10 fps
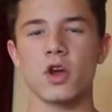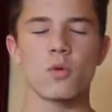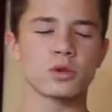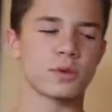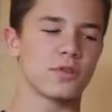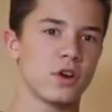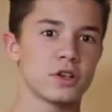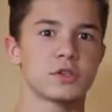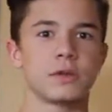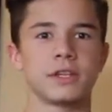which would have
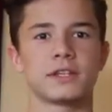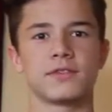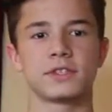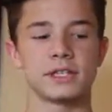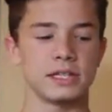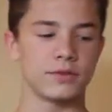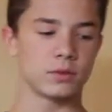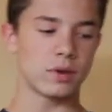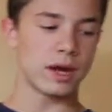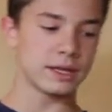caused a relative sea level
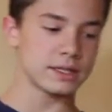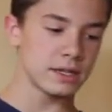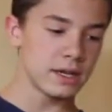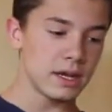rise.